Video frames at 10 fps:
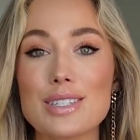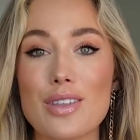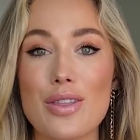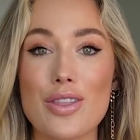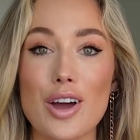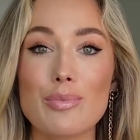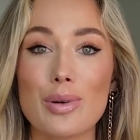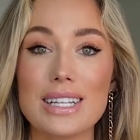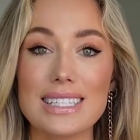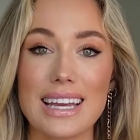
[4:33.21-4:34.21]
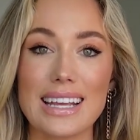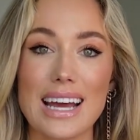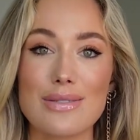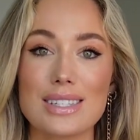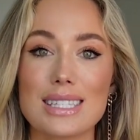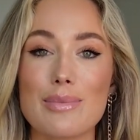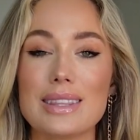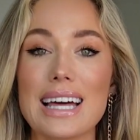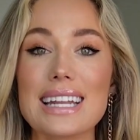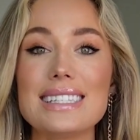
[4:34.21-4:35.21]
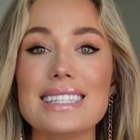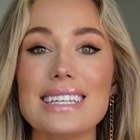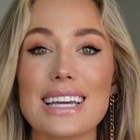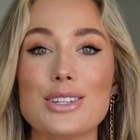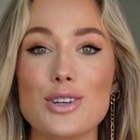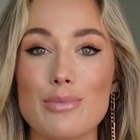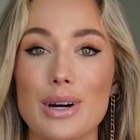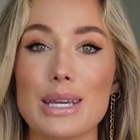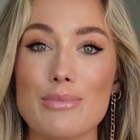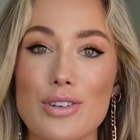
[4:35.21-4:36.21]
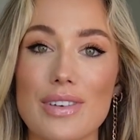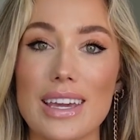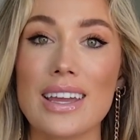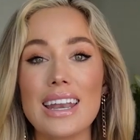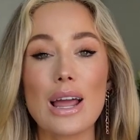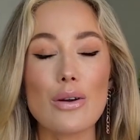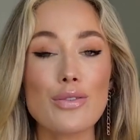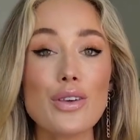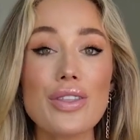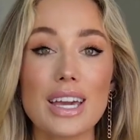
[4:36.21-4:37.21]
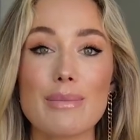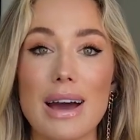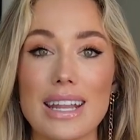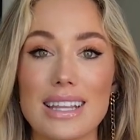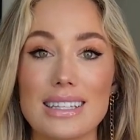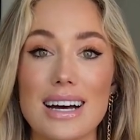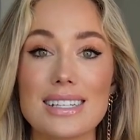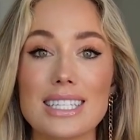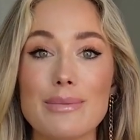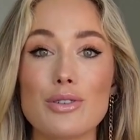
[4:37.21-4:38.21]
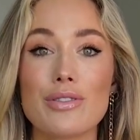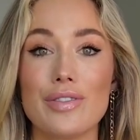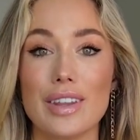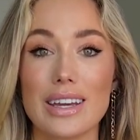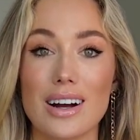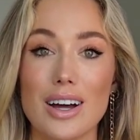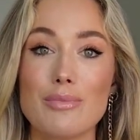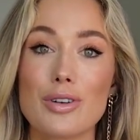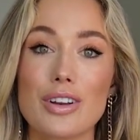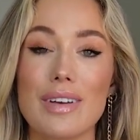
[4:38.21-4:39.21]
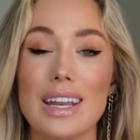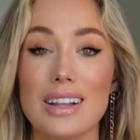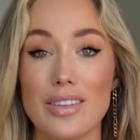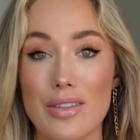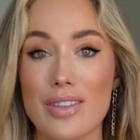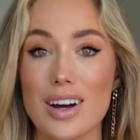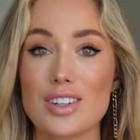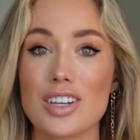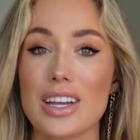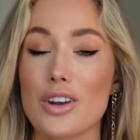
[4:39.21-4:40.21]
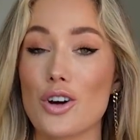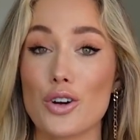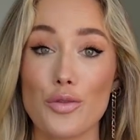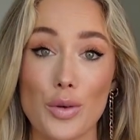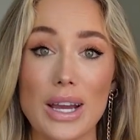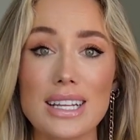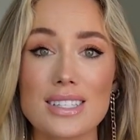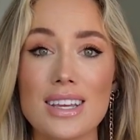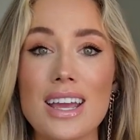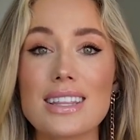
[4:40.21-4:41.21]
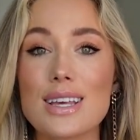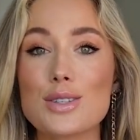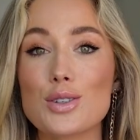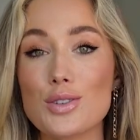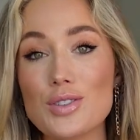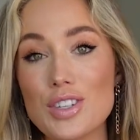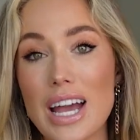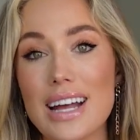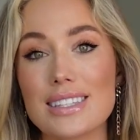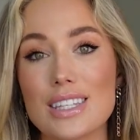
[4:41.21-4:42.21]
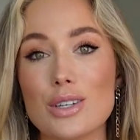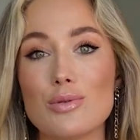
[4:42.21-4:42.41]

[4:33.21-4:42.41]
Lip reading: to the third point to getting out of a slump, and that is to get your body moving. Now, if you think about it, the last time you were feeling unmotivated and lethargic and over it, there's a good chance that you